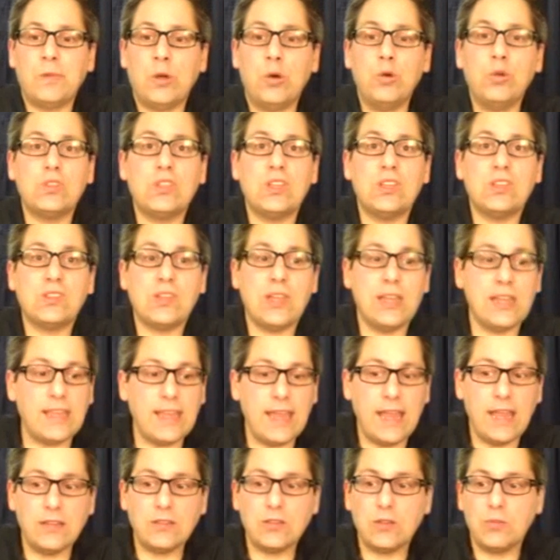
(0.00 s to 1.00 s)
Who's to say
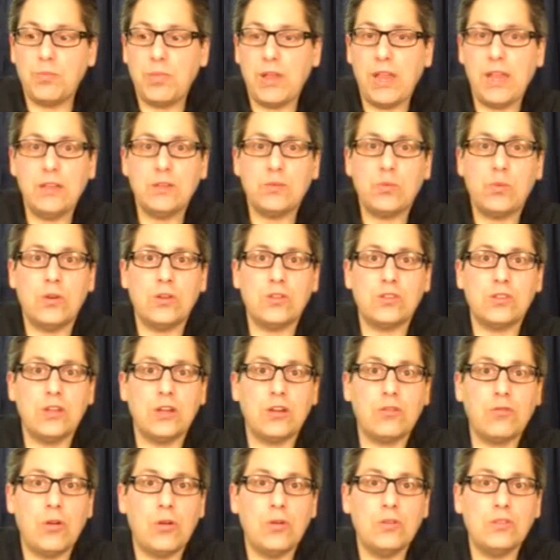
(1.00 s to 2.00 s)
cancer pain is worse
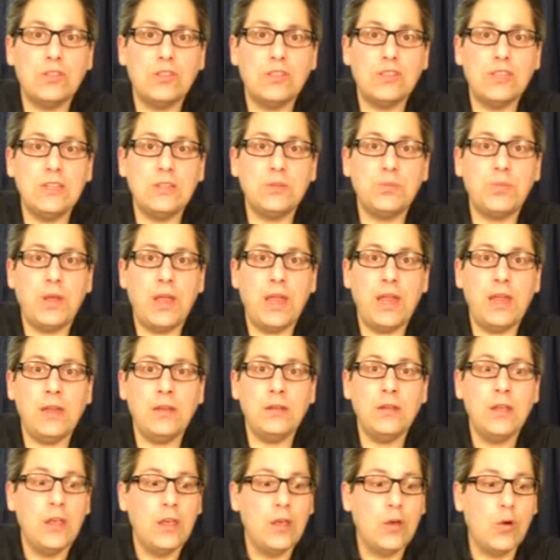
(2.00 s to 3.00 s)
than Crohn's disease
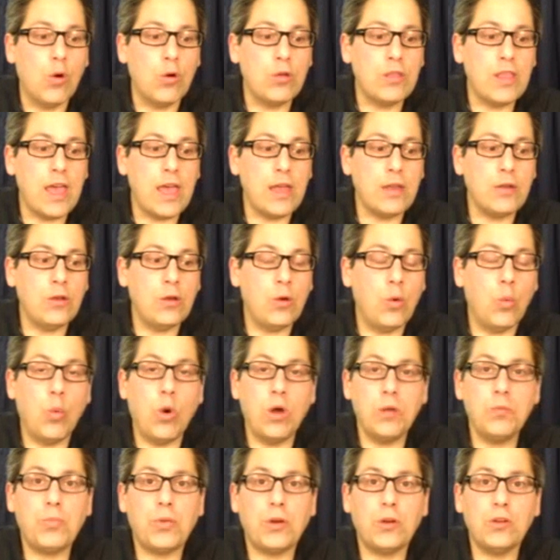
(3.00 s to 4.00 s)
pain, or that
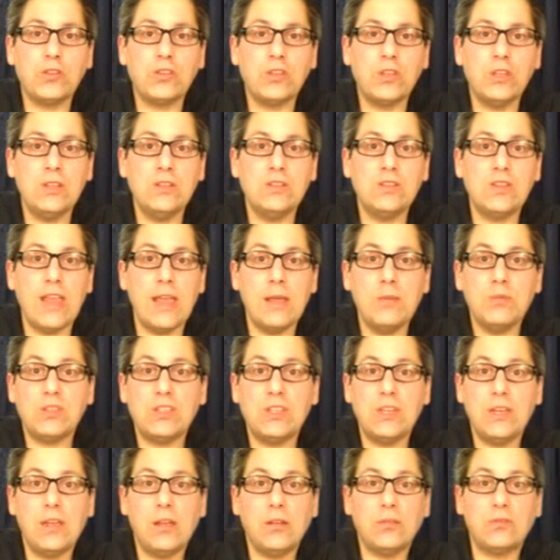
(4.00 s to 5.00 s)
one person's
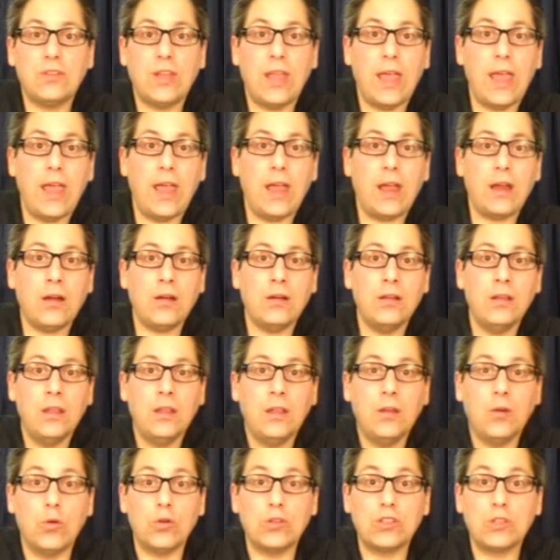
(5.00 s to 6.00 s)
MCL tear
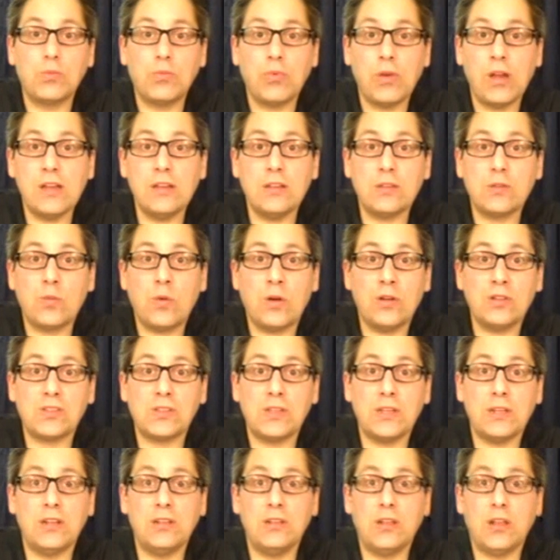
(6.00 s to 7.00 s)
or sprain is worse
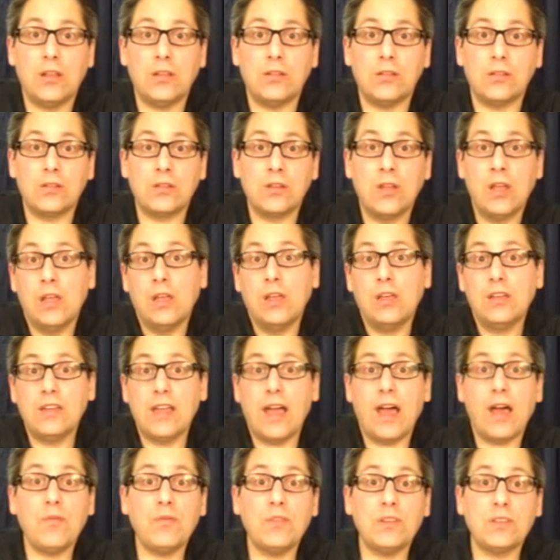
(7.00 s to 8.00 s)
than another's?
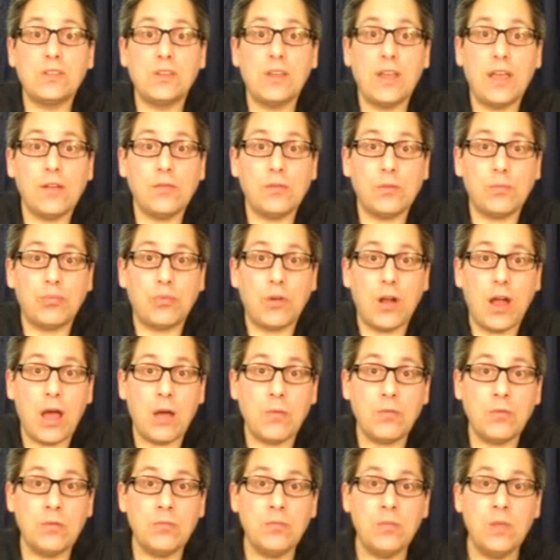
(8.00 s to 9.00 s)
You obviously have a
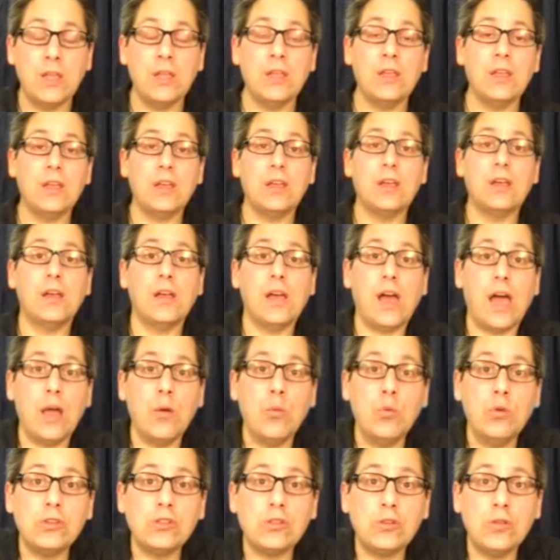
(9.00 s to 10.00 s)
problem. I
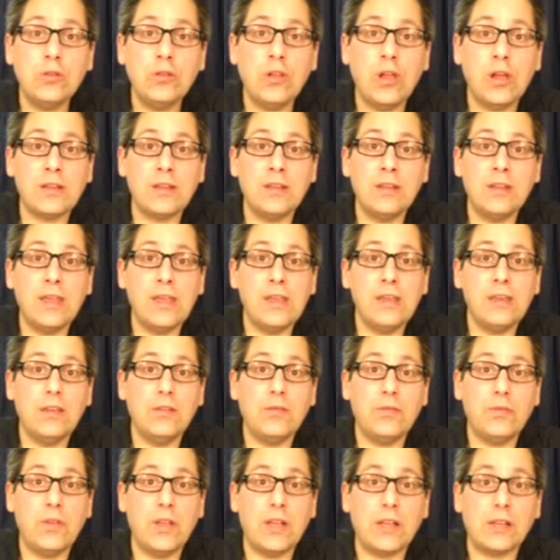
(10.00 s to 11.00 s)
wish you luck in getting
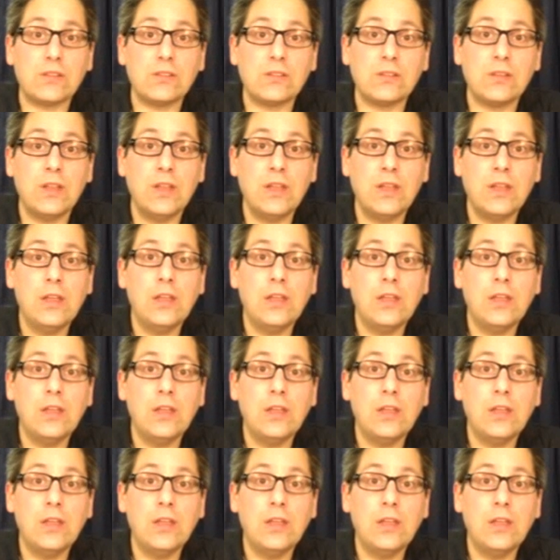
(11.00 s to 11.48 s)
it fixed.